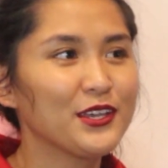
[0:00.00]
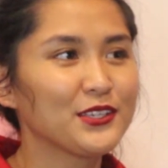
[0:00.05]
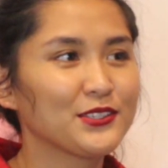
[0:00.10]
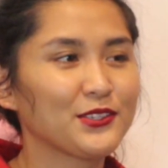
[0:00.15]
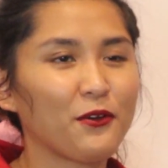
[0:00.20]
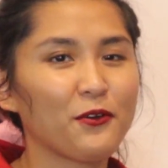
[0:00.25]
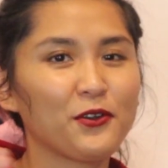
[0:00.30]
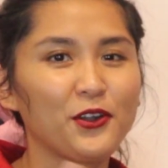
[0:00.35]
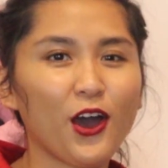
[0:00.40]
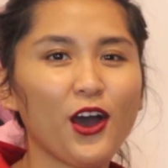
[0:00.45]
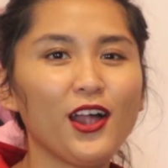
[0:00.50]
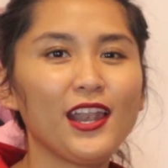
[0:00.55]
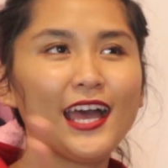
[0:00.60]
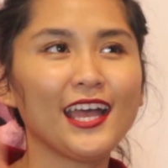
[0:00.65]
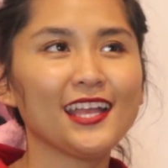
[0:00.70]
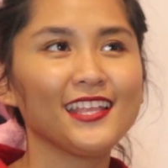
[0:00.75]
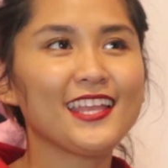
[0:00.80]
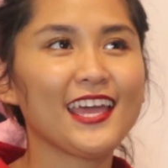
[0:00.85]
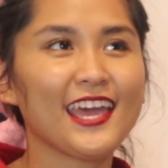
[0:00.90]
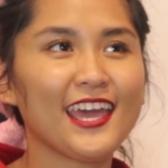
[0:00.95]
So
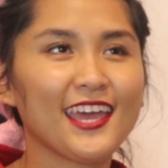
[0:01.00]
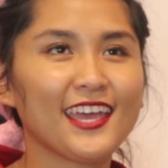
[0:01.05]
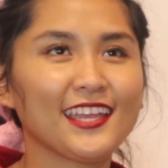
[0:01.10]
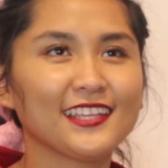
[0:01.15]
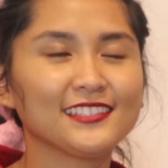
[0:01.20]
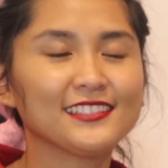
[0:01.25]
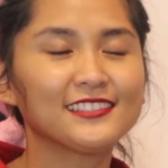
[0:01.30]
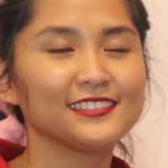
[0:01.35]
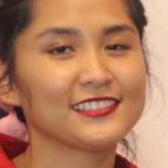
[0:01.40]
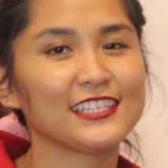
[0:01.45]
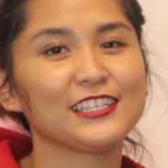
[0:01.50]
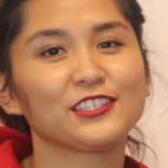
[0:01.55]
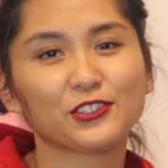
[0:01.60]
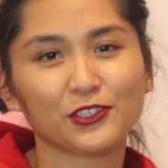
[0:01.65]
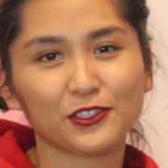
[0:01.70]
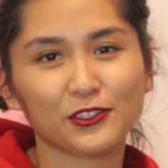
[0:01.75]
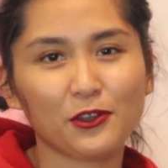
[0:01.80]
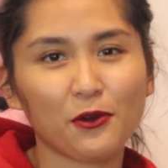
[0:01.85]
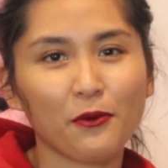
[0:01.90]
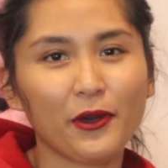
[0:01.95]
Roland and
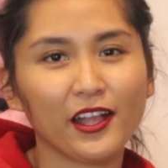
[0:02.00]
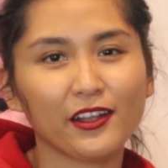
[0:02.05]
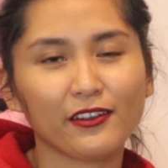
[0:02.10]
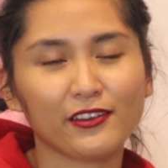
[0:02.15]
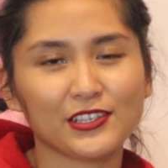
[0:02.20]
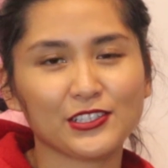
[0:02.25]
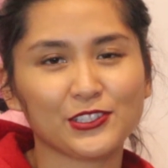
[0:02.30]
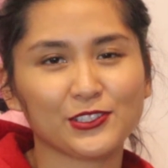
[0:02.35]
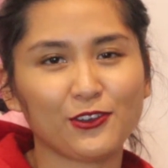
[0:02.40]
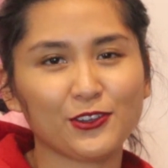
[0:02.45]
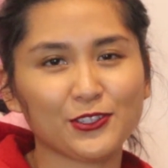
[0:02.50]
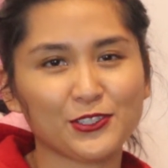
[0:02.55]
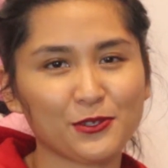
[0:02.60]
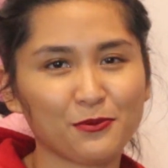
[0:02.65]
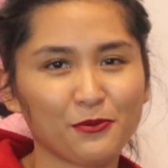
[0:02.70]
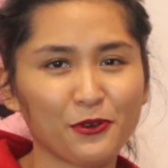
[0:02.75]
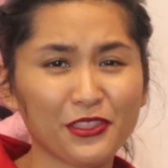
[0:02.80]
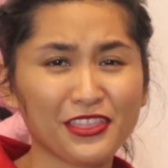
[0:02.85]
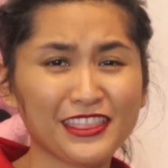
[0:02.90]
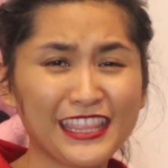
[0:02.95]
Tito Noel
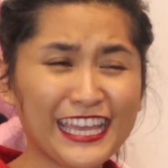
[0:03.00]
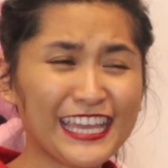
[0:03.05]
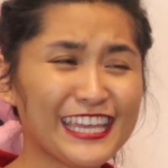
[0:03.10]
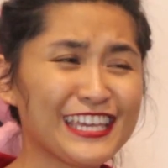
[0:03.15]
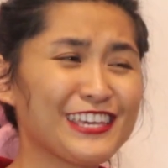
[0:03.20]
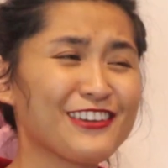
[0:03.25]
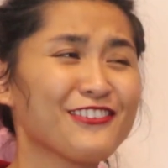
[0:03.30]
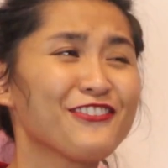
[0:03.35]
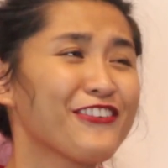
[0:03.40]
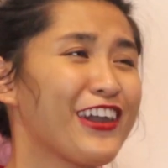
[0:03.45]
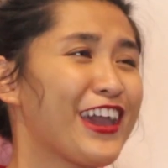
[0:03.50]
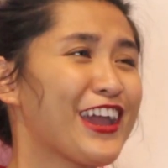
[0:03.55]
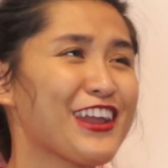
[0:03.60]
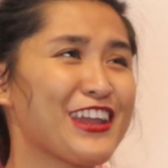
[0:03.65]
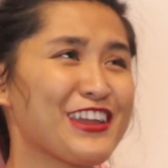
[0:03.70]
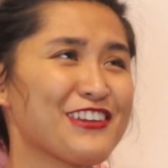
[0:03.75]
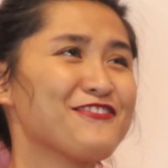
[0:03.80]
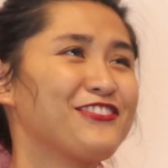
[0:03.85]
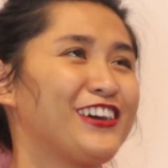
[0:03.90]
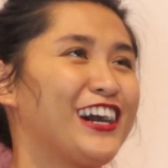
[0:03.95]
Crisostomo, thank you
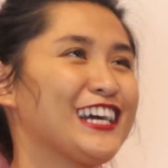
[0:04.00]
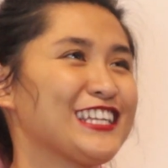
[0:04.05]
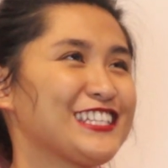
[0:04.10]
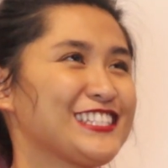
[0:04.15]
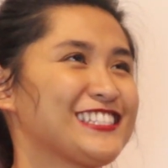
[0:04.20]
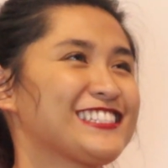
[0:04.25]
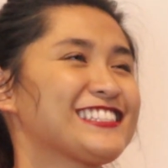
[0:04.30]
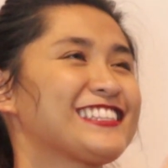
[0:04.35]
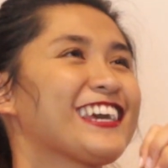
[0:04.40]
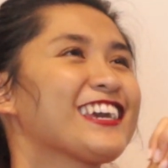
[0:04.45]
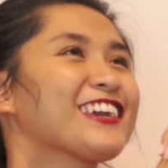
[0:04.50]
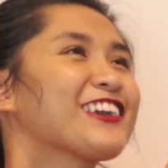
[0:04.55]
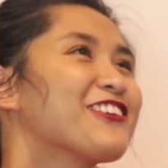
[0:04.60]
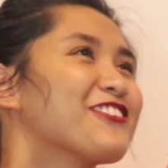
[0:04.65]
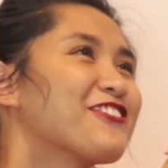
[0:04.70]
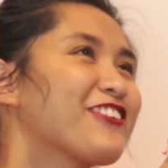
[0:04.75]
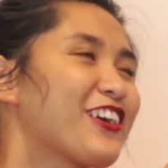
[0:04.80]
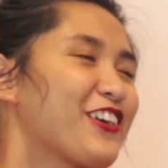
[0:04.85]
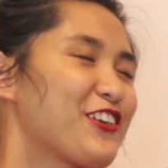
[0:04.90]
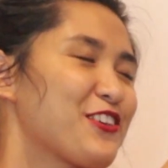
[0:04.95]
very much. Thank
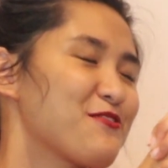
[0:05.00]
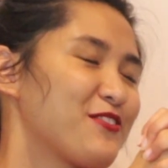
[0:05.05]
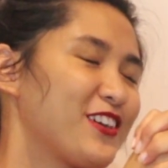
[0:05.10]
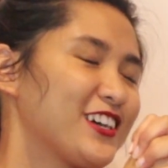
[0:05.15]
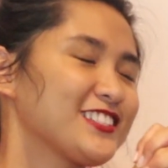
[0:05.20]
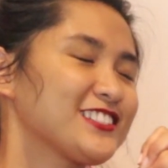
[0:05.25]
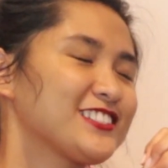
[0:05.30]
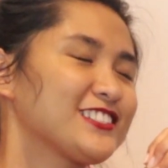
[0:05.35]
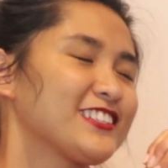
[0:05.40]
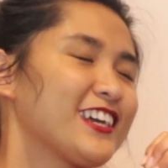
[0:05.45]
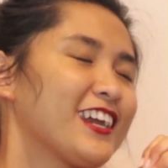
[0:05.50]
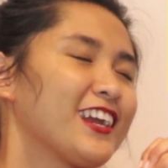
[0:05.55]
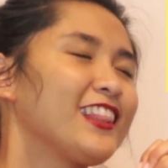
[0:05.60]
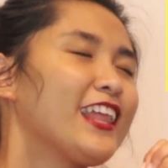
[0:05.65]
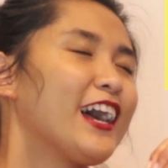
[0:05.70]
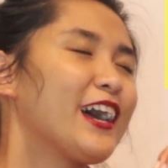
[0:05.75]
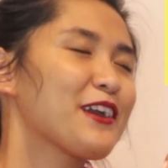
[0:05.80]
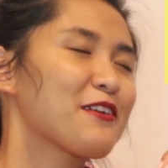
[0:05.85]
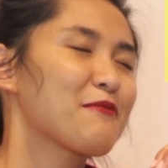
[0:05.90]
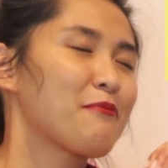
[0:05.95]
you very much. They're
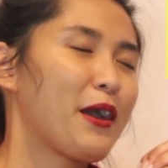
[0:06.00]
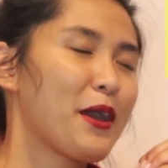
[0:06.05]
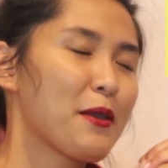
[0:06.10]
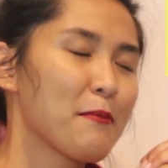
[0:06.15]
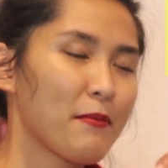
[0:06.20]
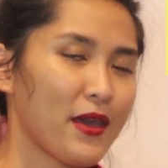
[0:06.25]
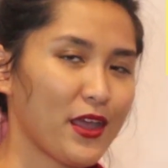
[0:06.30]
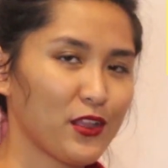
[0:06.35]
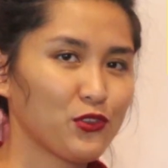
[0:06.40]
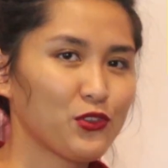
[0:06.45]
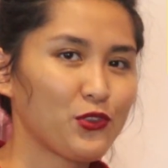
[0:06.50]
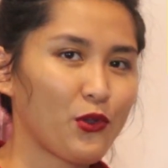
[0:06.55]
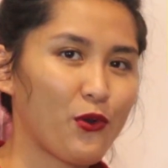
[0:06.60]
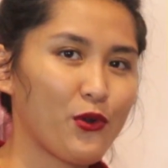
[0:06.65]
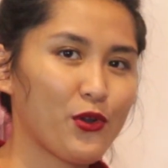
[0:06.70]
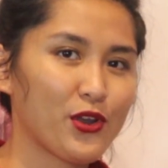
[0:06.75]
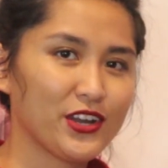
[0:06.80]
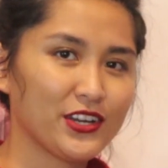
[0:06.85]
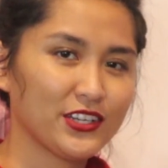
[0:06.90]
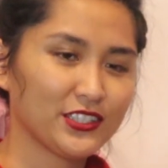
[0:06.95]
like my
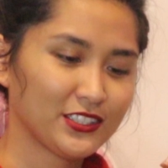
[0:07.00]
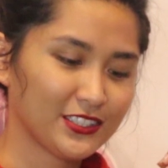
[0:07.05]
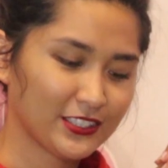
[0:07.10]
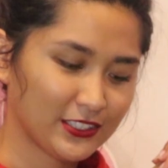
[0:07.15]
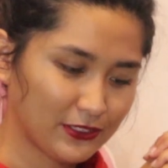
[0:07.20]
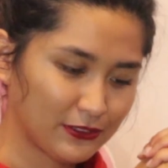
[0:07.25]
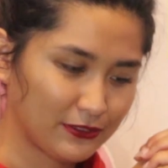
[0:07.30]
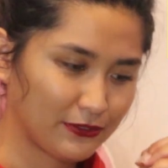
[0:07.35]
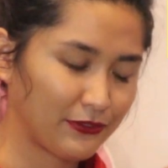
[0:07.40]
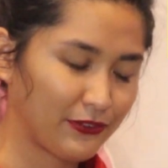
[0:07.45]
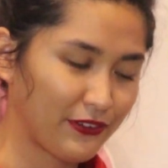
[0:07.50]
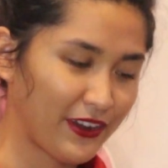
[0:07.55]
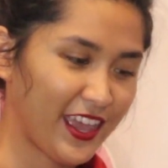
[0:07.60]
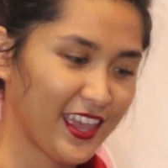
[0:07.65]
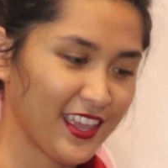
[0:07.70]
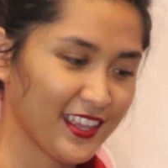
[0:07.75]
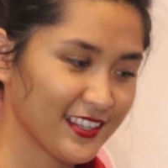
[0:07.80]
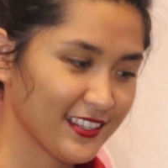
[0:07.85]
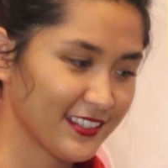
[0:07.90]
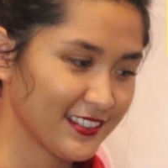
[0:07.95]
mentors,
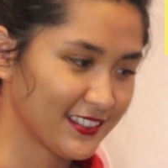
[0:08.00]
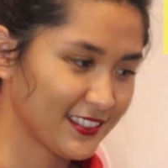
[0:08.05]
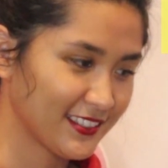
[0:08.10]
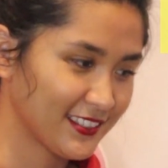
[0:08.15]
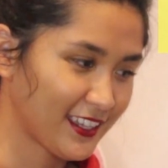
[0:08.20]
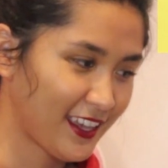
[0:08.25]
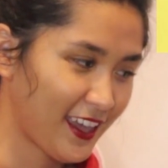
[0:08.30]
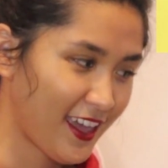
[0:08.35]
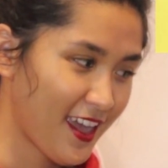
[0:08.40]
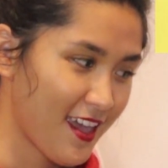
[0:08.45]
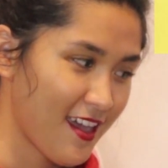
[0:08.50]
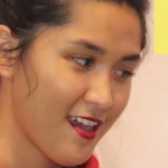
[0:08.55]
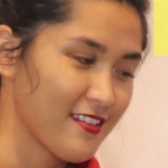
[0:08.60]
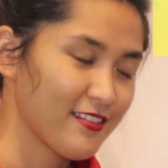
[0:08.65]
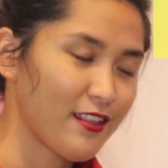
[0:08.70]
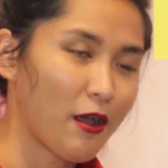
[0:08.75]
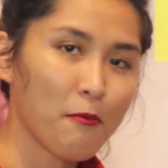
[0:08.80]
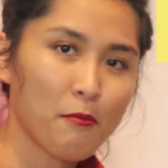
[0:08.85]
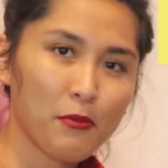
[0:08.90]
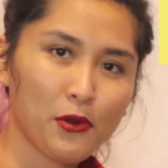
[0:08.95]
friends,
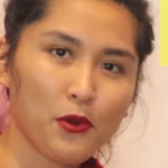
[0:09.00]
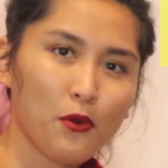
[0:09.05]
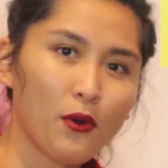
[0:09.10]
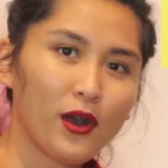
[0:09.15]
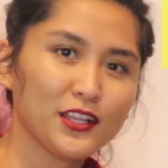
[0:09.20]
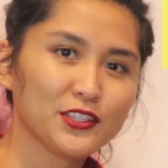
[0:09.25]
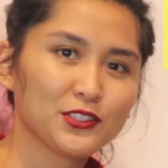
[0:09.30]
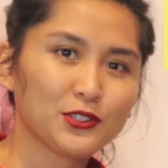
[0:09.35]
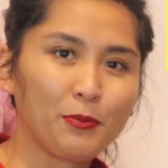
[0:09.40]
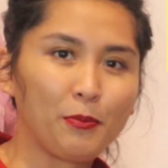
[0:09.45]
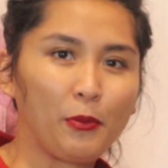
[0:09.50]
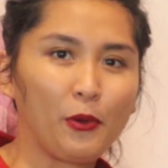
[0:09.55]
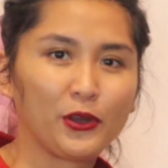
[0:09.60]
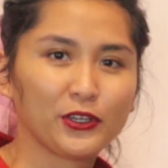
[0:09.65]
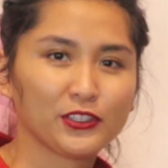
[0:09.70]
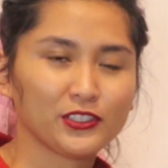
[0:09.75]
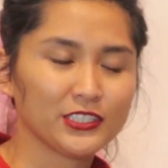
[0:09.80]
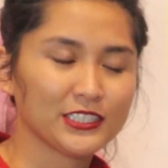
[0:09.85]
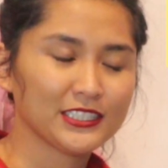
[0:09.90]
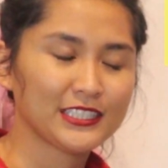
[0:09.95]
number one
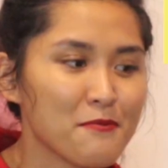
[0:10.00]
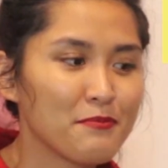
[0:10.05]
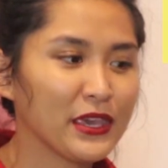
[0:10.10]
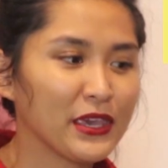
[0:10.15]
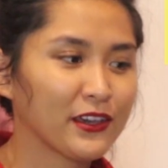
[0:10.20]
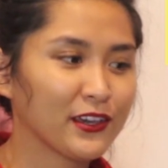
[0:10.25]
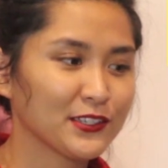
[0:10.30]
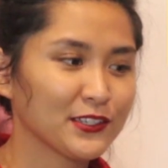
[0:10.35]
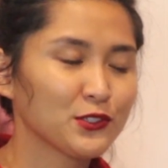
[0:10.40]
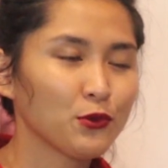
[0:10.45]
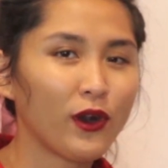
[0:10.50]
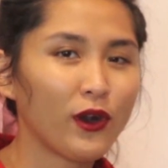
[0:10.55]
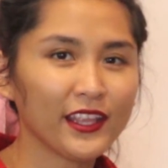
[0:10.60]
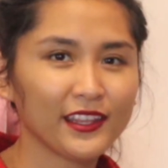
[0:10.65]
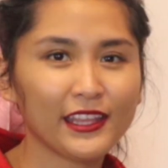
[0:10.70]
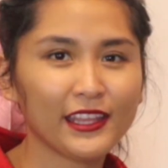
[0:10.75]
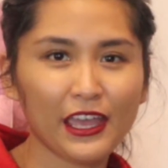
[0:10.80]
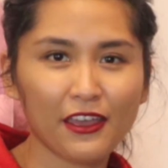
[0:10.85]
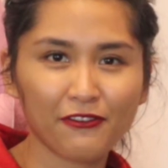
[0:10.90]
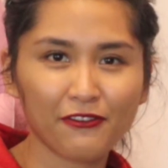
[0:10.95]
supporters. Because
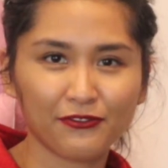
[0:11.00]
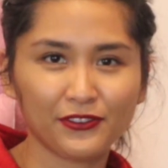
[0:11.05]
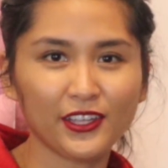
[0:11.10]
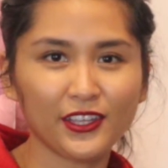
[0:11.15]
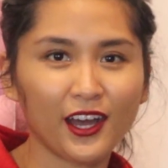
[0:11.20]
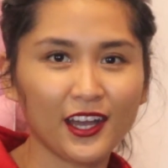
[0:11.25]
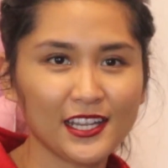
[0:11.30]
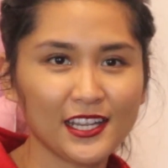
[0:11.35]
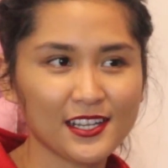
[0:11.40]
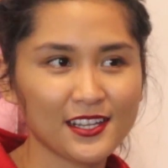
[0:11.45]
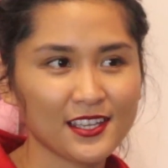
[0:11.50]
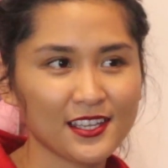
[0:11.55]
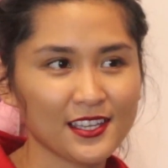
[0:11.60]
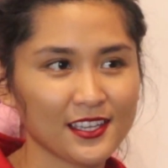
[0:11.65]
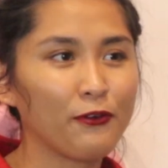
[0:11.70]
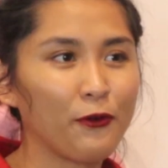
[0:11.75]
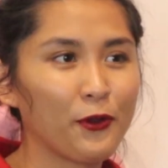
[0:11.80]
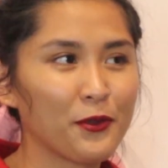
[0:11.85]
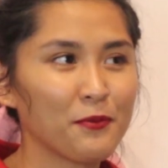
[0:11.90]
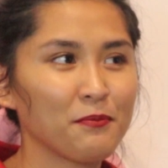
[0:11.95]
what they've done
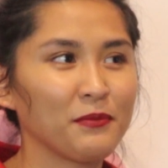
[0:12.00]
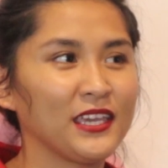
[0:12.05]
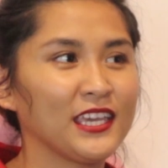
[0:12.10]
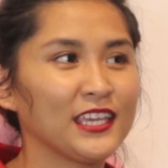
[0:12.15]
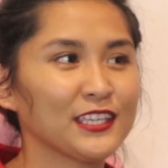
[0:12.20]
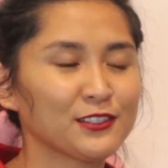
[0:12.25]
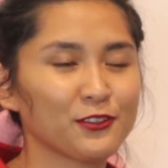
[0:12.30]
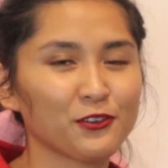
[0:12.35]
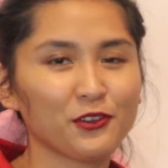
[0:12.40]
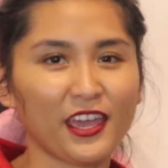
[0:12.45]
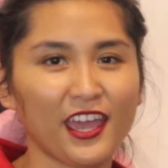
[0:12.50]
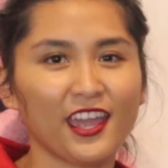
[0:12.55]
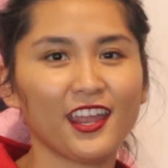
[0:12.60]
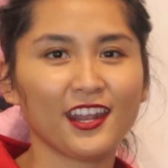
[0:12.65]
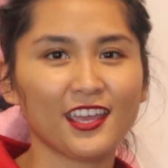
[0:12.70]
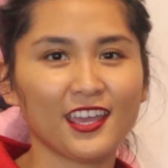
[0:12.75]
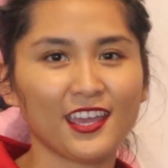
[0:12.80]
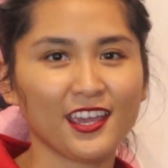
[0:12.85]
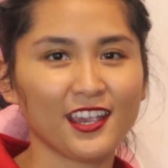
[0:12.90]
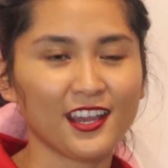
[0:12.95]
for me to
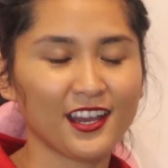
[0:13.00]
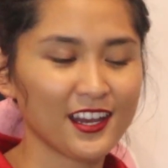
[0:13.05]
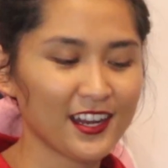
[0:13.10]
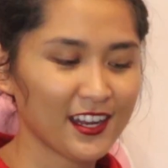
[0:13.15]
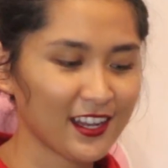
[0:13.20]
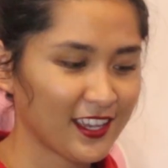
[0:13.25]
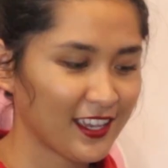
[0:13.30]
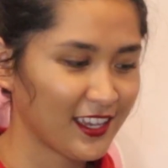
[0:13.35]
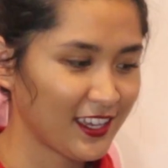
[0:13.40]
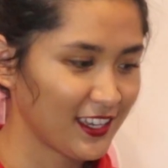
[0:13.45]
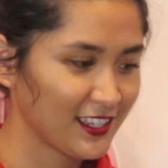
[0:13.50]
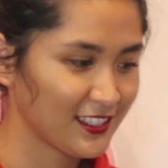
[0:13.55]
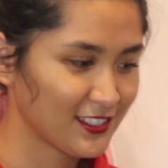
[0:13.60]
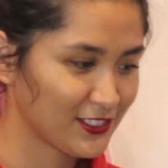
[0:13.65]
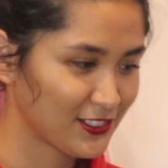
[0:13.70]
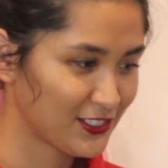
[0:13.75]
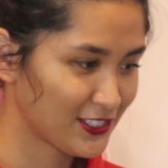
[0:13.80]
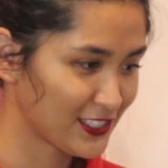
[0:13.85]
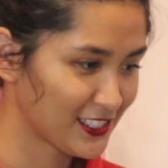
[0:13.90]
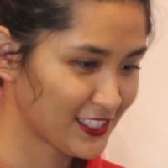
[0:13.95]
get here
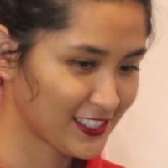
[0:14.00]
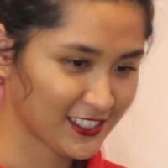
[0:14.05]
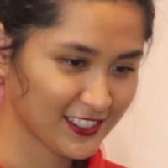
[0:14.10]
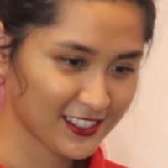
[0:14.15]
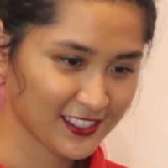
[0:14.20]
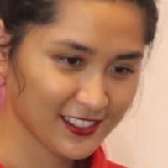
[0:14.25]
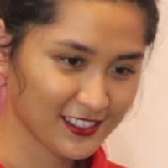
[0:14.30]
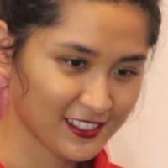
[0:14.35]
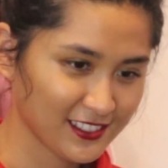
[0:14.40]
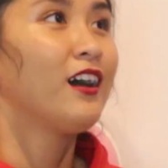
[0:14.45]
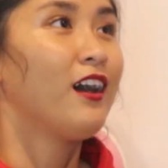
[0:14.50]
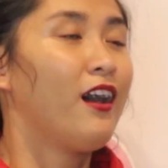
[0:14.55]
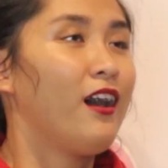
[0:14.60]
is just...